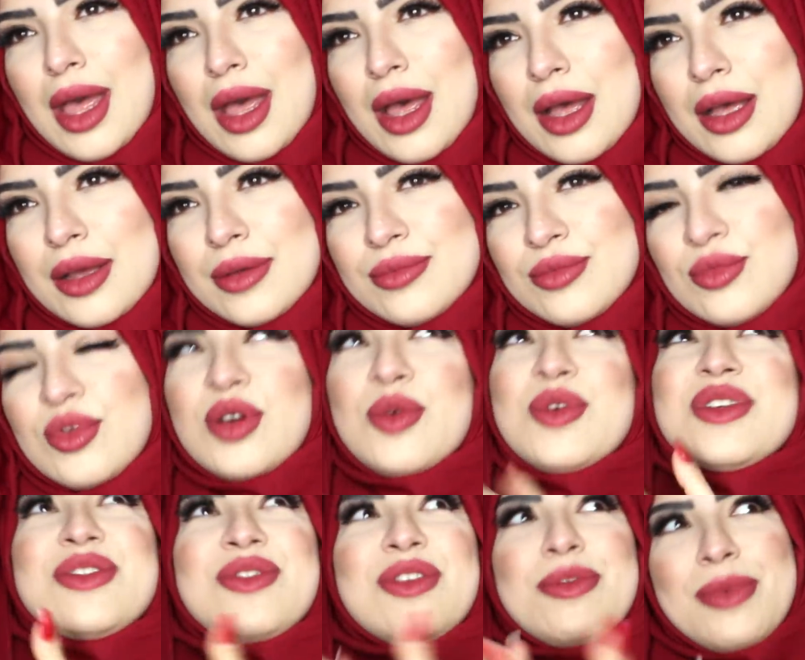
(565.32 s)
Well, it
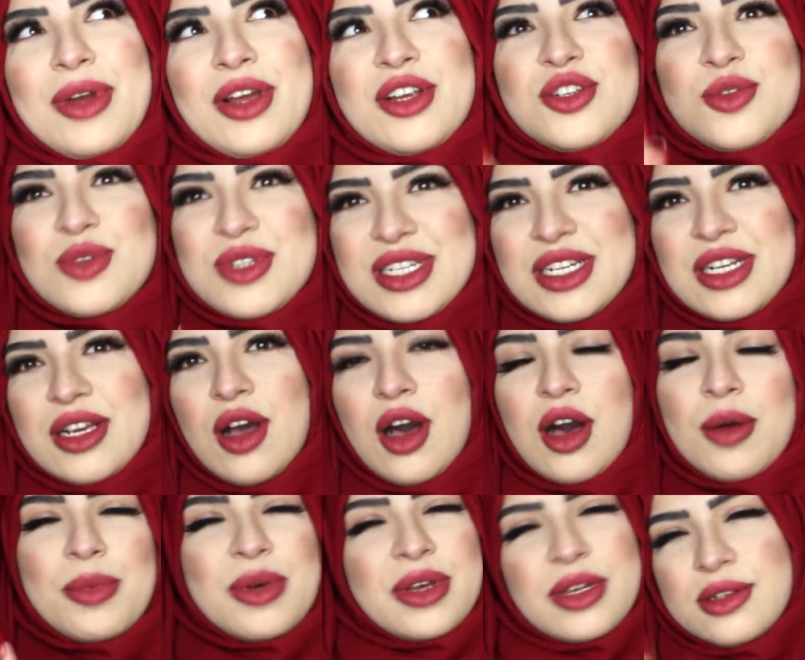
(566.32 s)
wasn't really marriage, it was
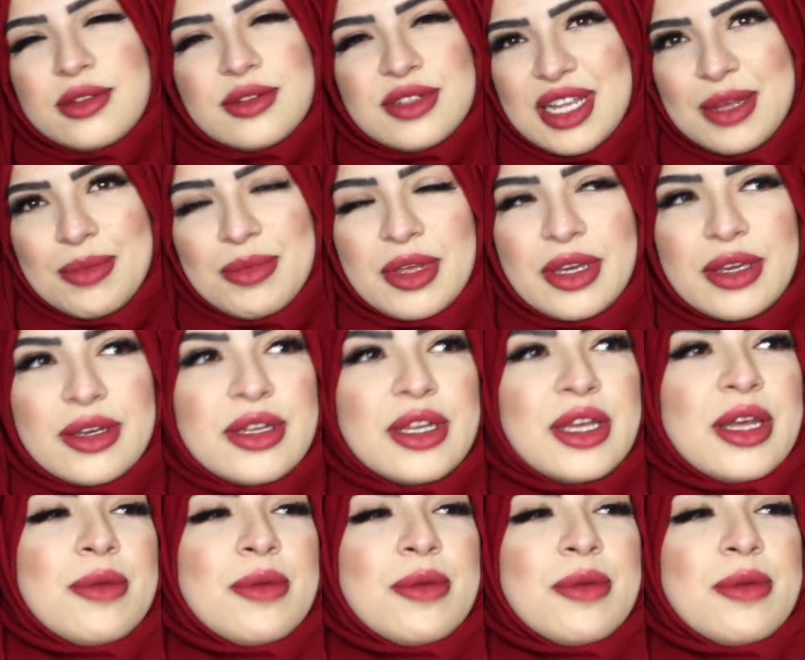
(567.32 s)
nikah, but same thing.